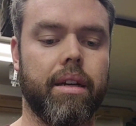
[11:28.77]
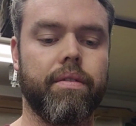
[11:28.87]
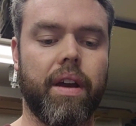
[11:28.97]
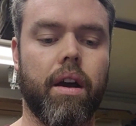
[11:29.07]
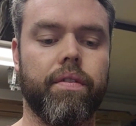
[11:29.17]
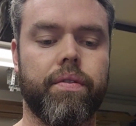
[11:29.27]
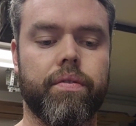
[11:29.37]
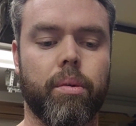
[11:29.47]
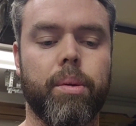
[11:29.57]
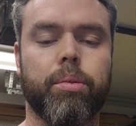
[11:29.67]
valve
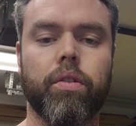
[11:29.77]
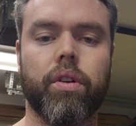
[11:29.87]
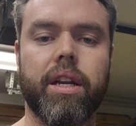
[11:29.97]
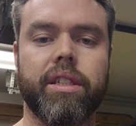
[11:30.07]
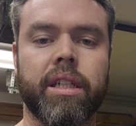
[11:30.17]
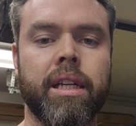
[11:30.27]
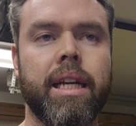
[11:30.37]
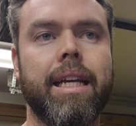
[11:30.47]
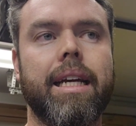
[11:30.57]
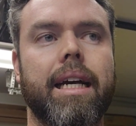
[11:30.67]
from Improved Racing
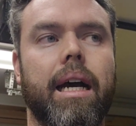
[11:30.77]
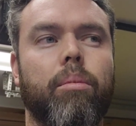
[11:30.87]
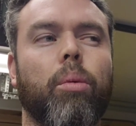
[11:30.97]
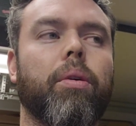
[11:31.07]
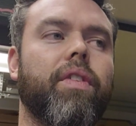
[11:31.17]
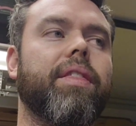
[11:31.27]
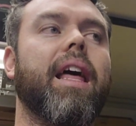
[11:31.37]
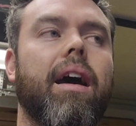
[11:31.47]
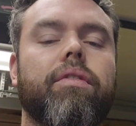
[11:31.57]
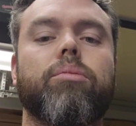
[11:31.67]
will prevent
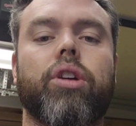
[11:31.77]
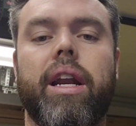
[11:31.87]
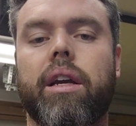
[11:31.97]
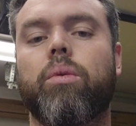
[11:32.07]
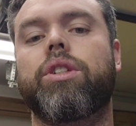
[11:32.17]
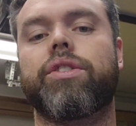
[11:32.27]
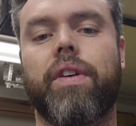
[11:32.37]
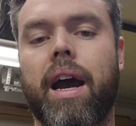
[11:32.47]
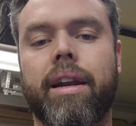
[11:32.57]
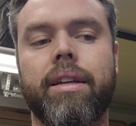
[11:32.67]
that from draining, which is
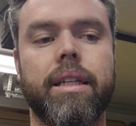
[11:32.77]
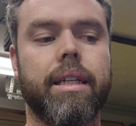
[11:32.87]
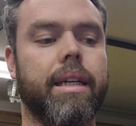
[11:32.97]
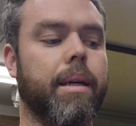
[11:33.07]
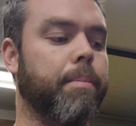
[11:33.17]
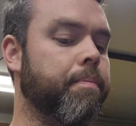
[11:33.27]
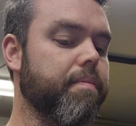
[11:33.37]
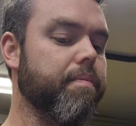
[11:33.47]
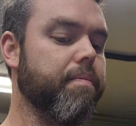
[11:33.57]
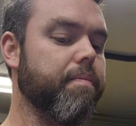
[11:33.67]
fine. But
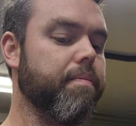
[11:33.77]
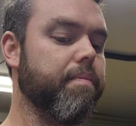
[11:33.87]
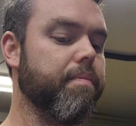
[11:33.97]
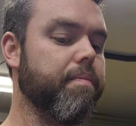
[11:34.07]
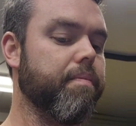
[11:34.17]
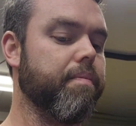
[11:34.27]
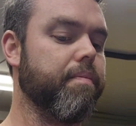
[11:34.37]
yeah, it's a cool